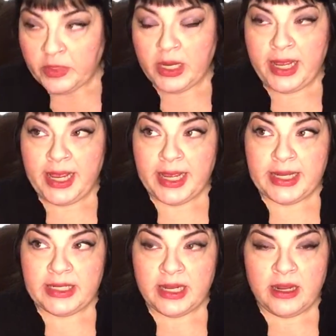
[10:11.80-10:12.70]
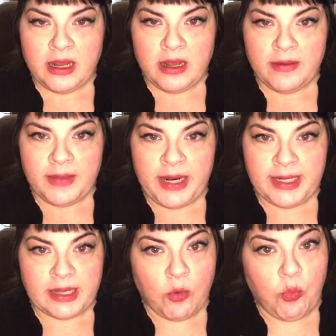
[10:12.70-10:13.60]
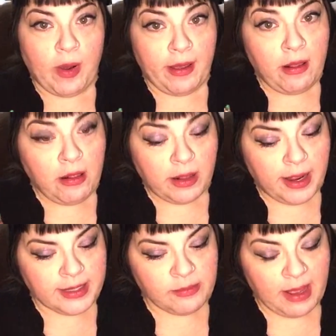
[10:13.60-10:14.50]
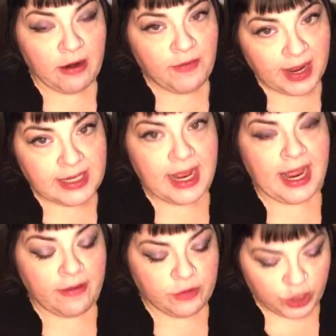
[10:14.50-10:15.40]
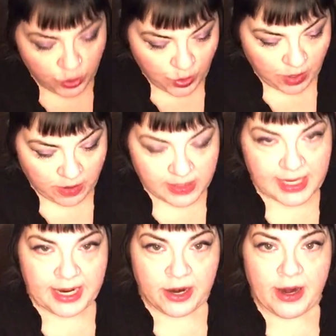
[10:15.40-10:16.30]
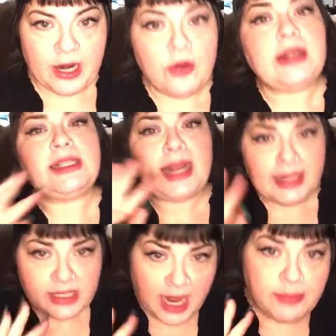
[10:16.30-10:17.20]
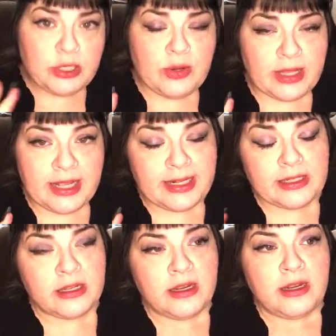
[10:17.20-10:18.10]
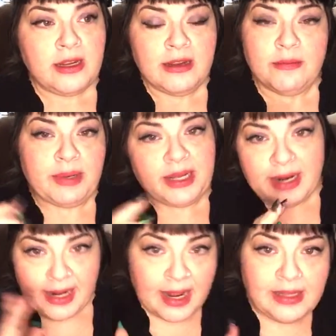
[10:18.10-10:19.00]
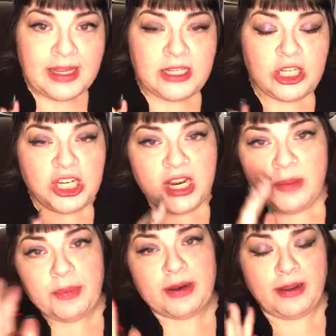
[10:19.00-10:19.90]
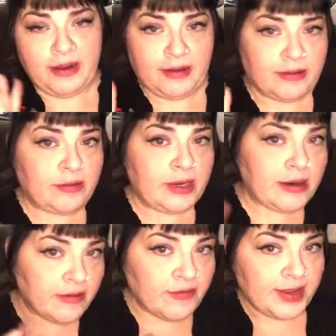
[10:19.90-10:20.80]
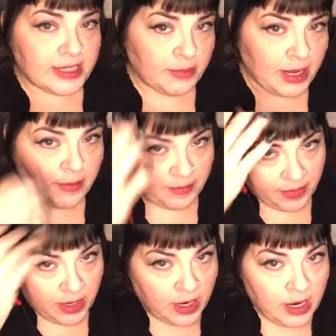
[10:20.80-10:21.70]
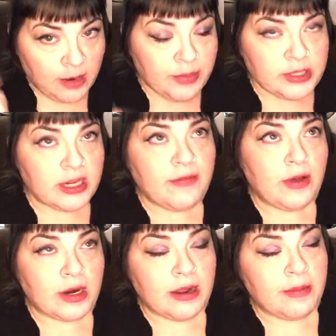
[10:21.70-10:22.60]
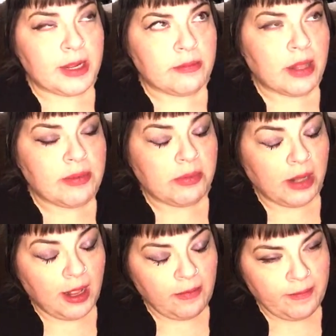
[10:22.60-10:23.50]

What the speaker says: and he's like, well, as a matter of fact, I have two cars here. I know I said I'd stop doing this, but I got these cheap, and I, whatever, fixed them up and put stuff on them, and blah, blah, blah.